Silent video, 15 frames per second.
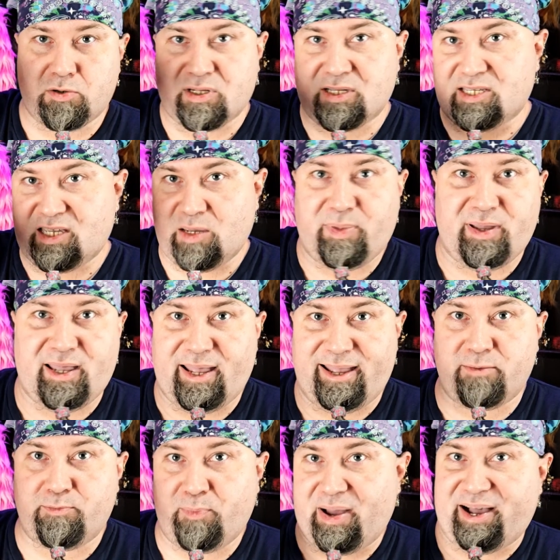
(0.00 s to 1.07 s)
you can skip
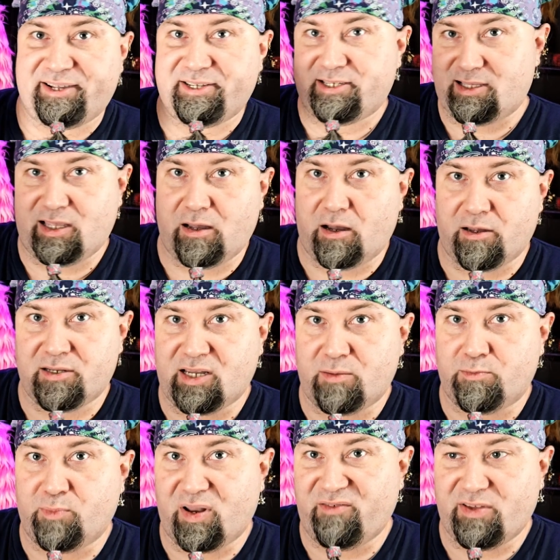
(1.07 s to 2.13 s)
ahead past the
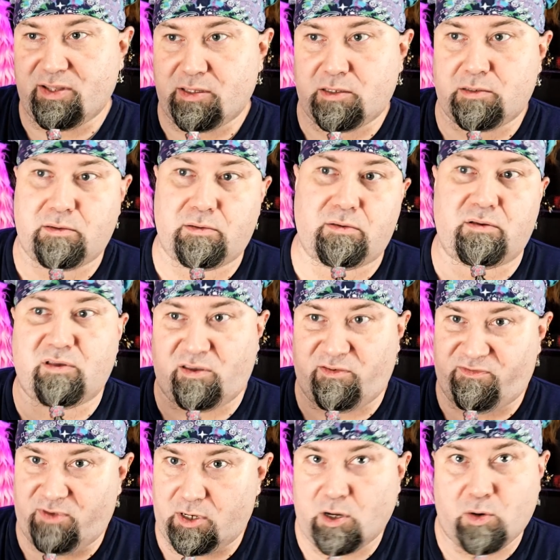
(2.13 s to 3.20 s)
Undead Benefits
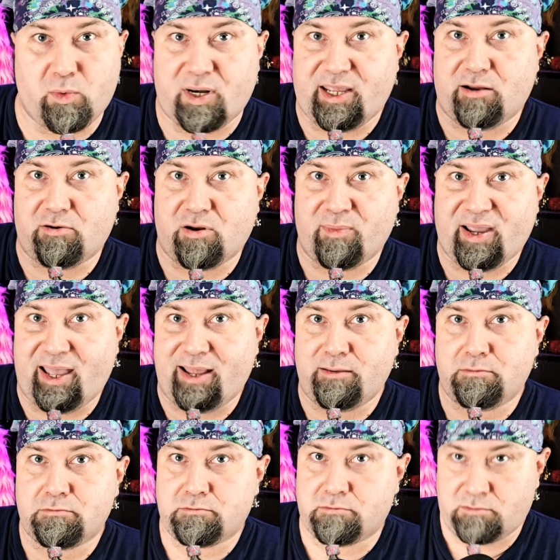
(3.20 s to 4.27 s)
if you don't want to hear them
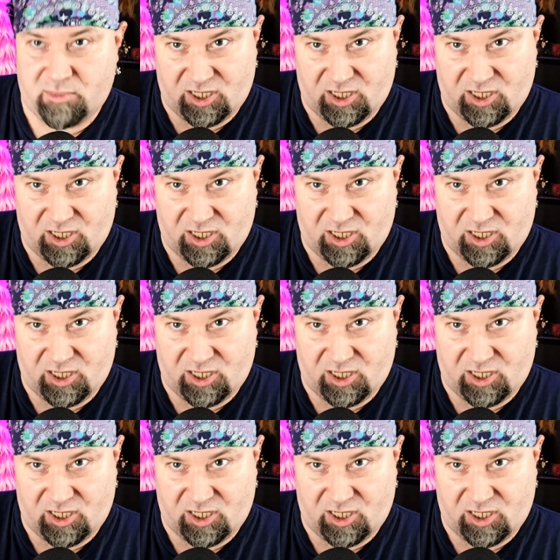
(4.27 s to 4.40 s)
again,